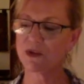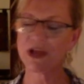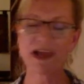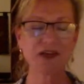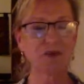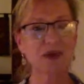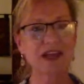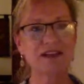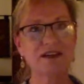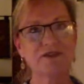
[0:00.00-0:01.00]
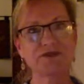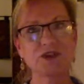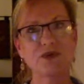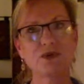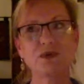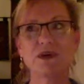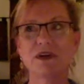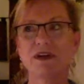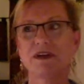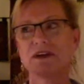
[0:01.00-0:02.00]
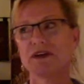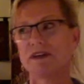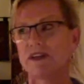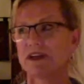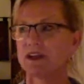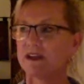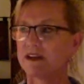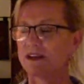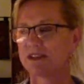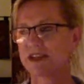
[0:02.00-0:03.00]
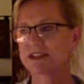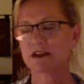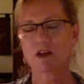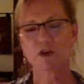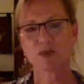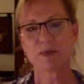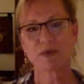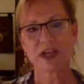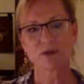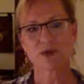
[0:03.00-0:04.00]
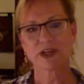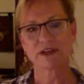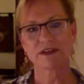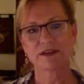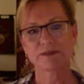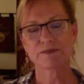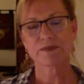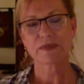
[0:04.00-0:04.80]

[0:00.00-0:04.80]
Well, I had read a few things that other people had written,